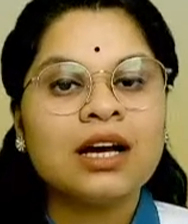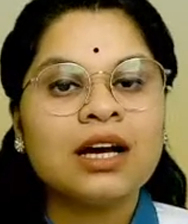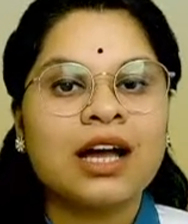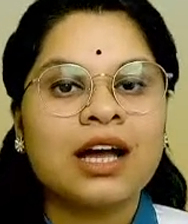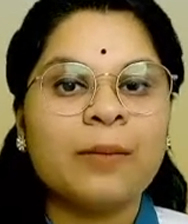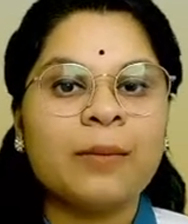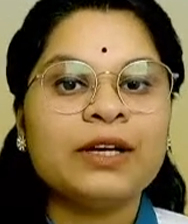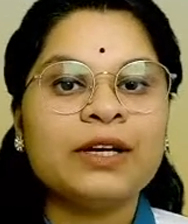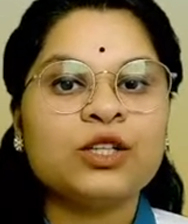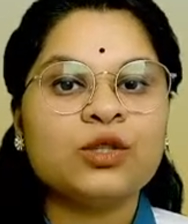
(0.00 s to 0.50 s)

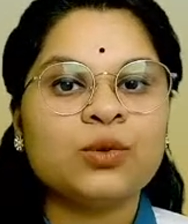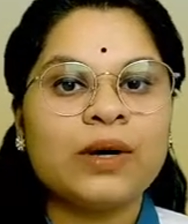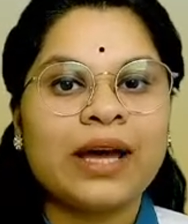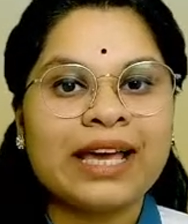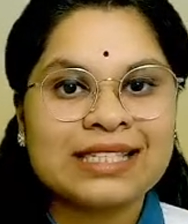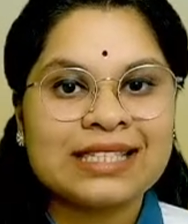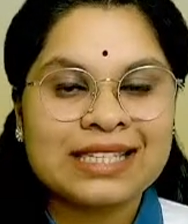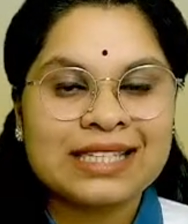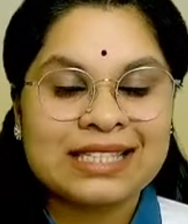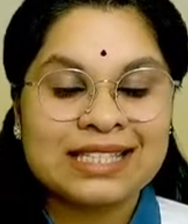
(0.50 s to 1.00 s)
come into
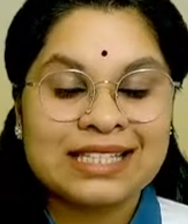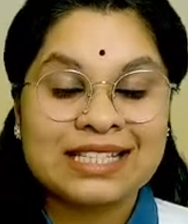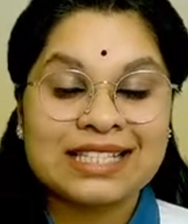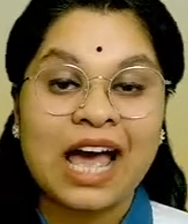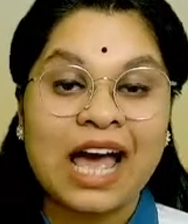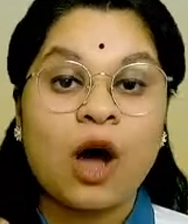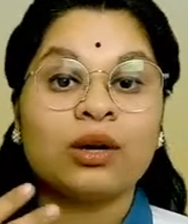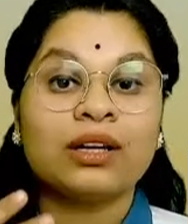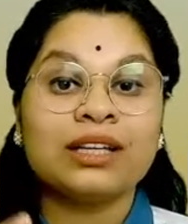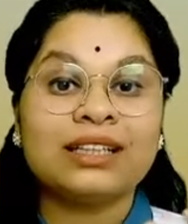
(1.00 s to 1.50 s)
existence?
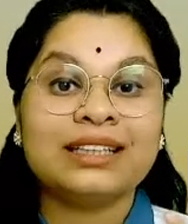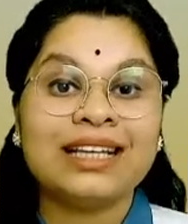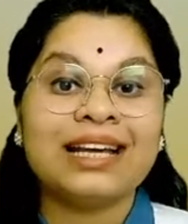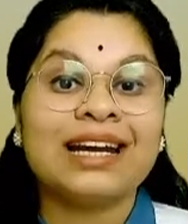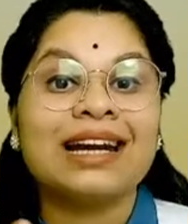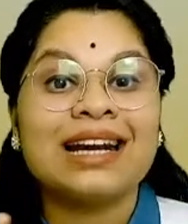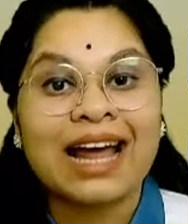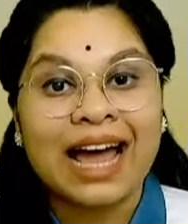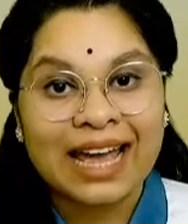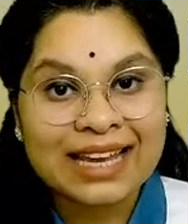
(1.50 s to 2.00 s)
How did
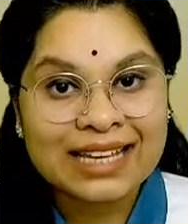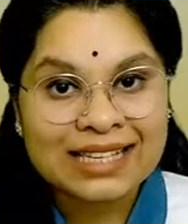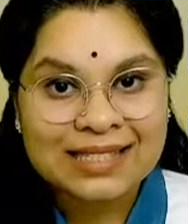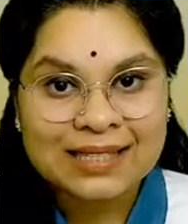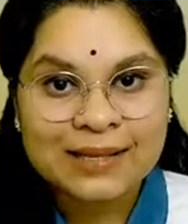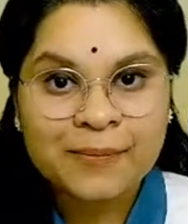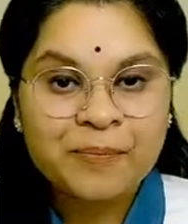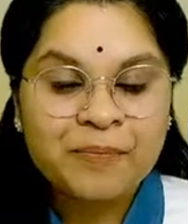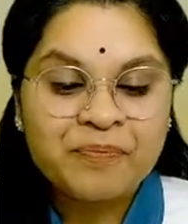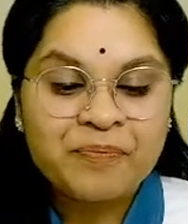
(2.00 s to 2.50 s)
they rise?